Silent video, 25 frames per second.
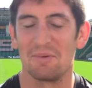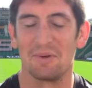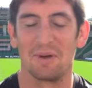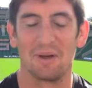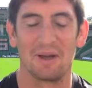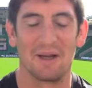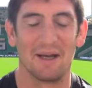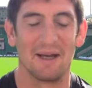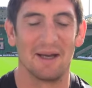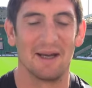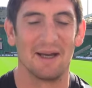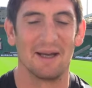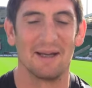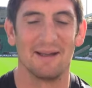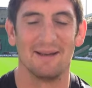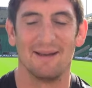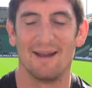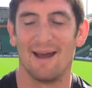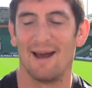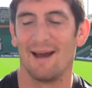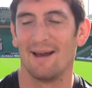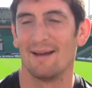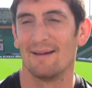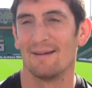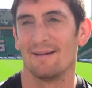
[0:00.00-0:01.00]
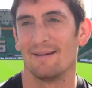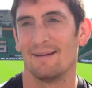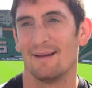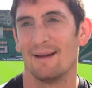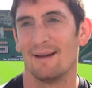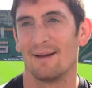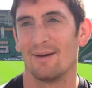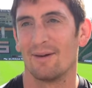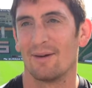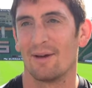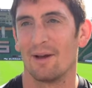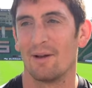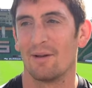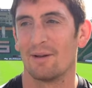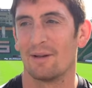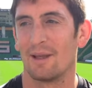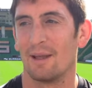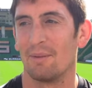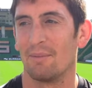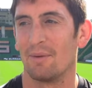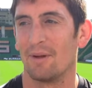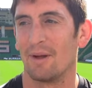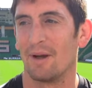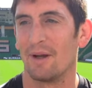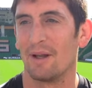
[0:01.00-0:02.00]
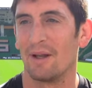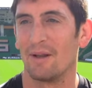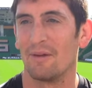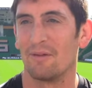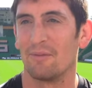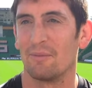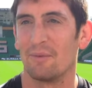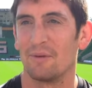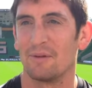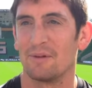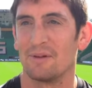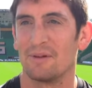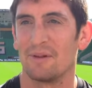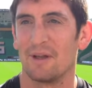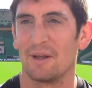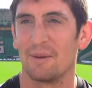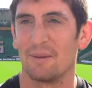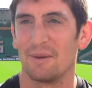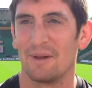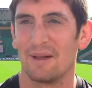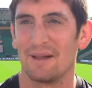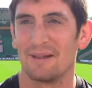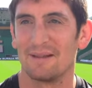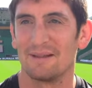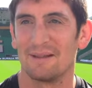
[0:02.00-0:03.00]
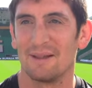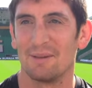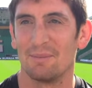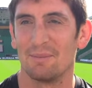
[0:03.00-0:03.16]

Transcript: But uh, nah, look, I'll keep an eye on it as much as anyone else.